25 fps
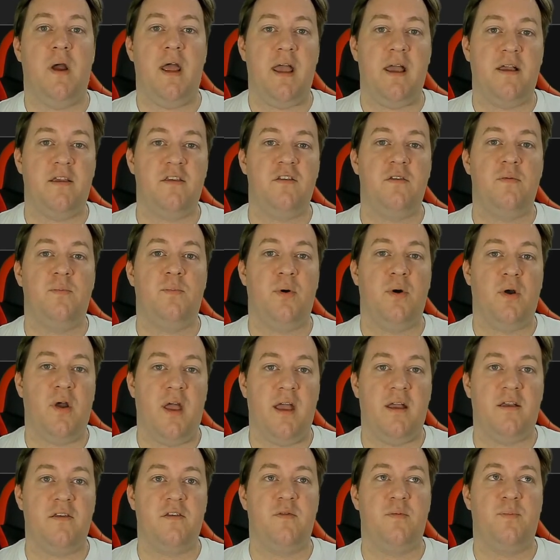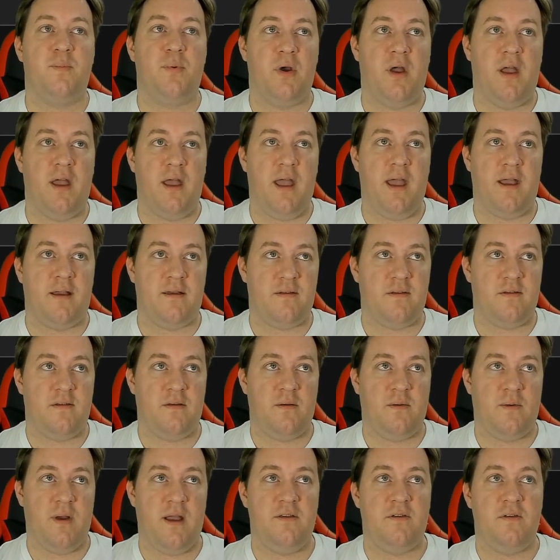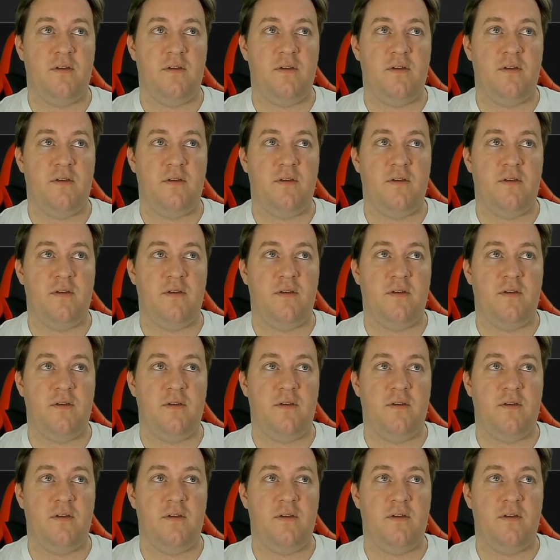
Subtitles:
x per x per x, right?